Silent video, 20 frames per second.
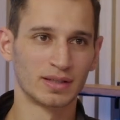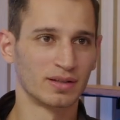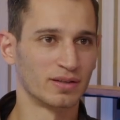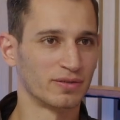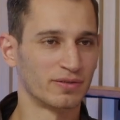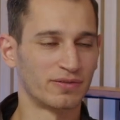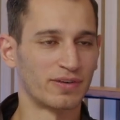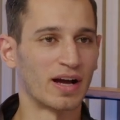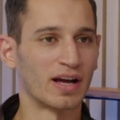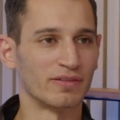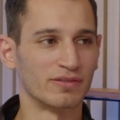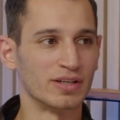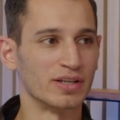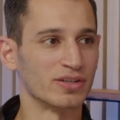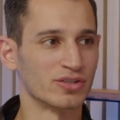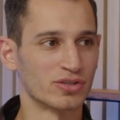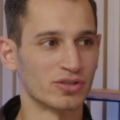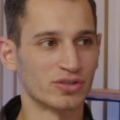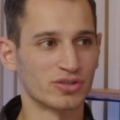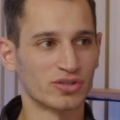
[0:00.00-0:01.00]
5
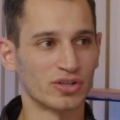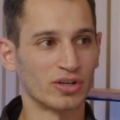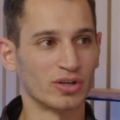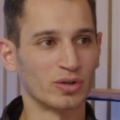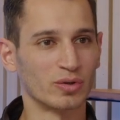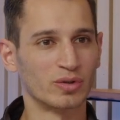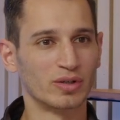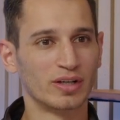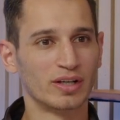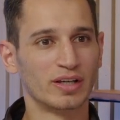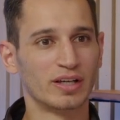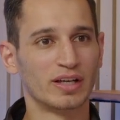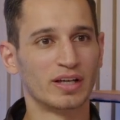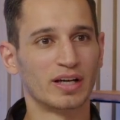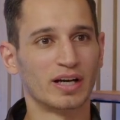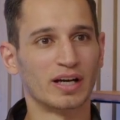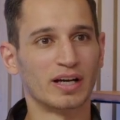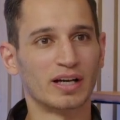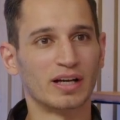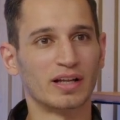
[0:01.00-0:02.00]
years or so,
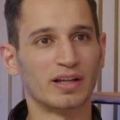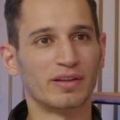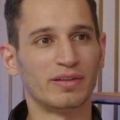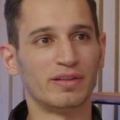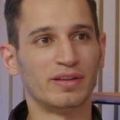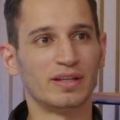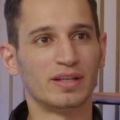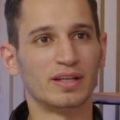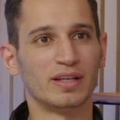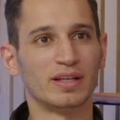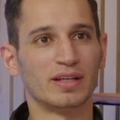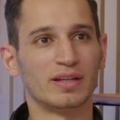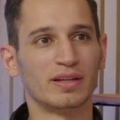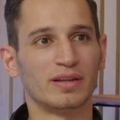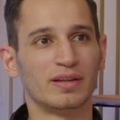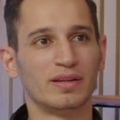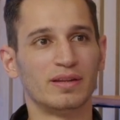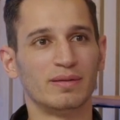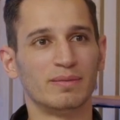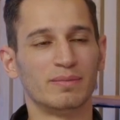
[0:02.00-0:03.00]
the
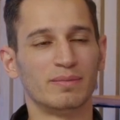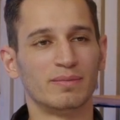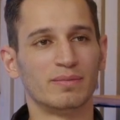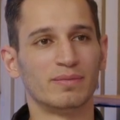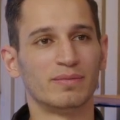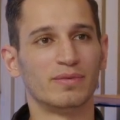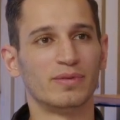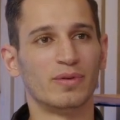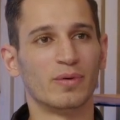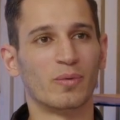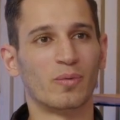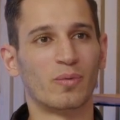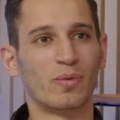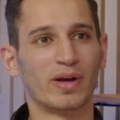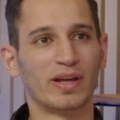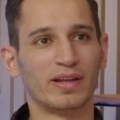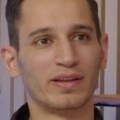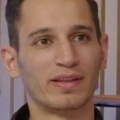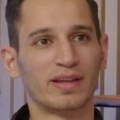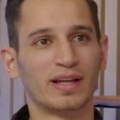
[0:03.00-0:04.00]

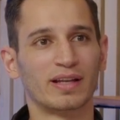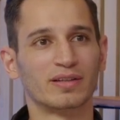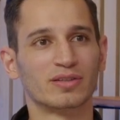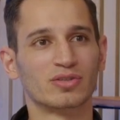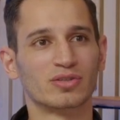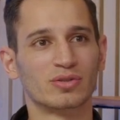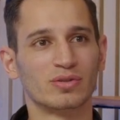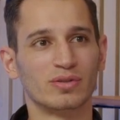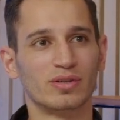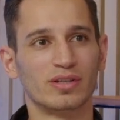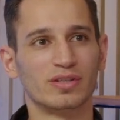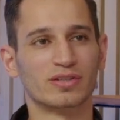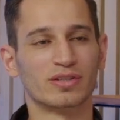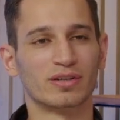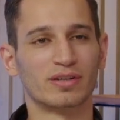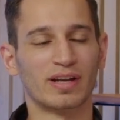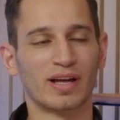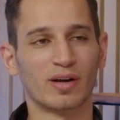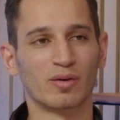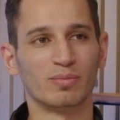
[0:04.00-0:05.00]
way that students are
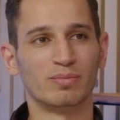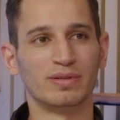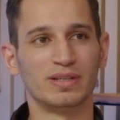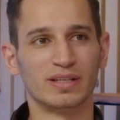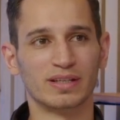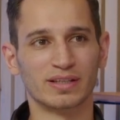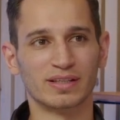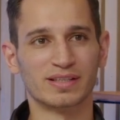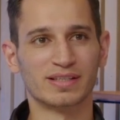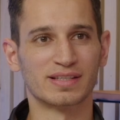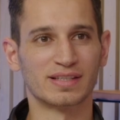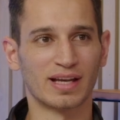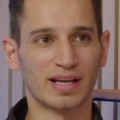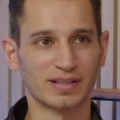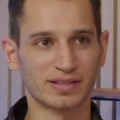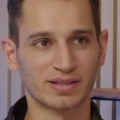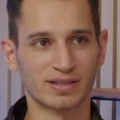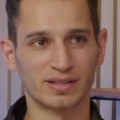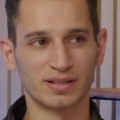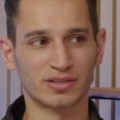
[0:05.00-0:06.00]
now being
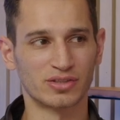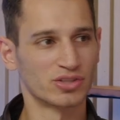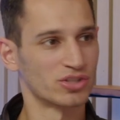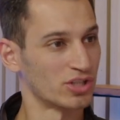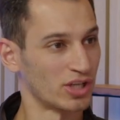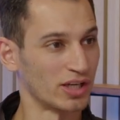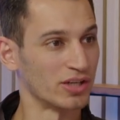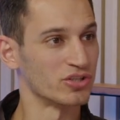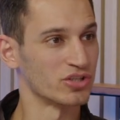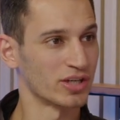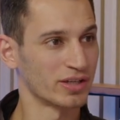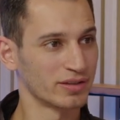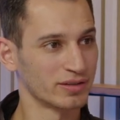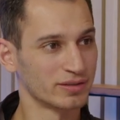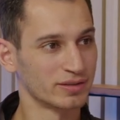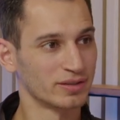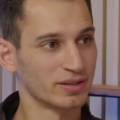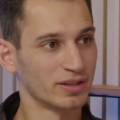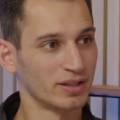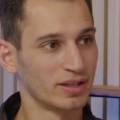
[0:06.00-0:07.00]
assessed is changing.
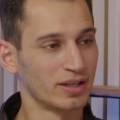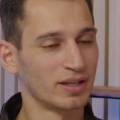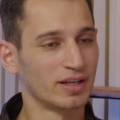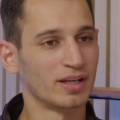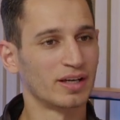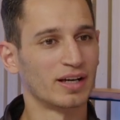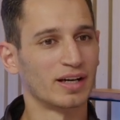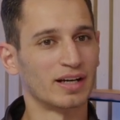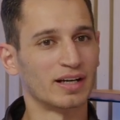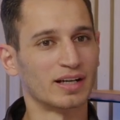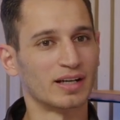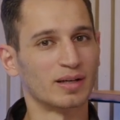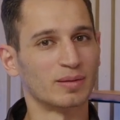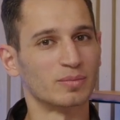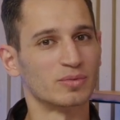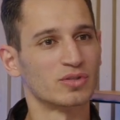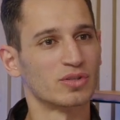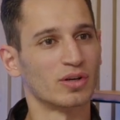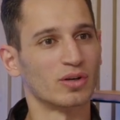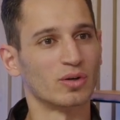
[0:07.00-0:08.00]

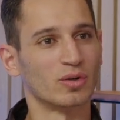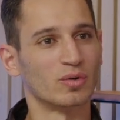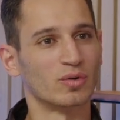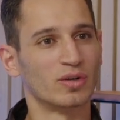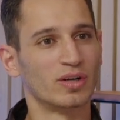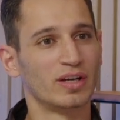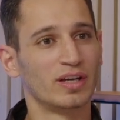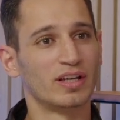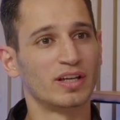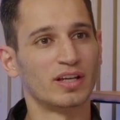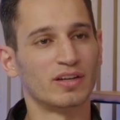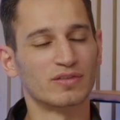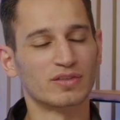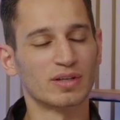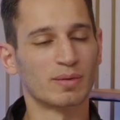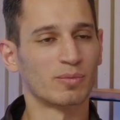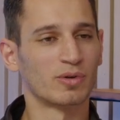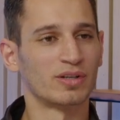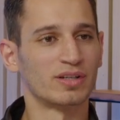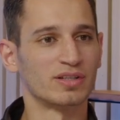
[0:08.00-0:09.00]
So if
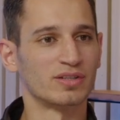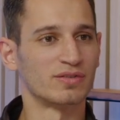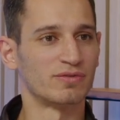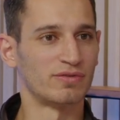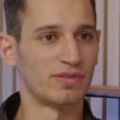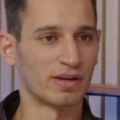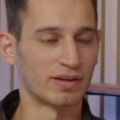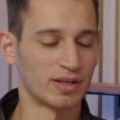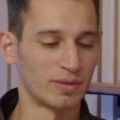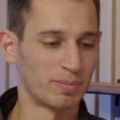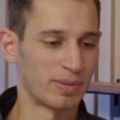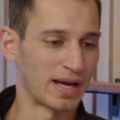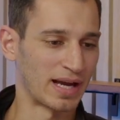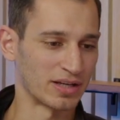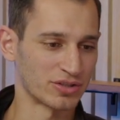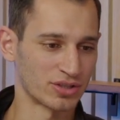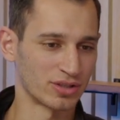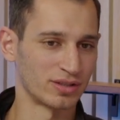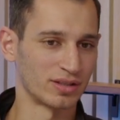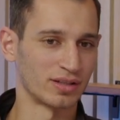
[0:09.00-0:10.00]
someone is very
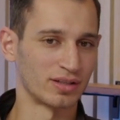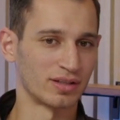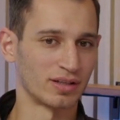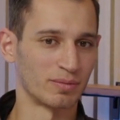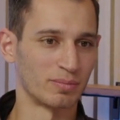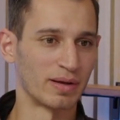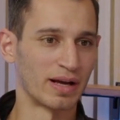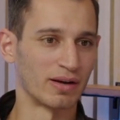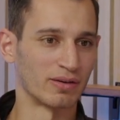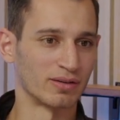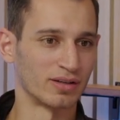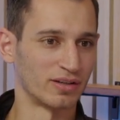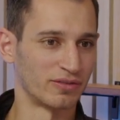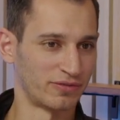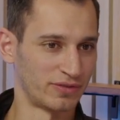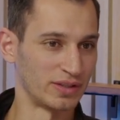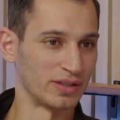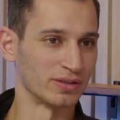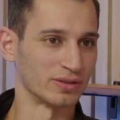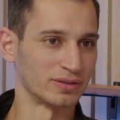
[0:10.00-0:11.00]
passionate about a
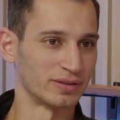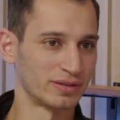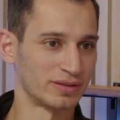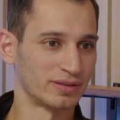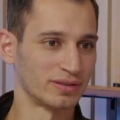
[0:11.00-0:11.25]
field,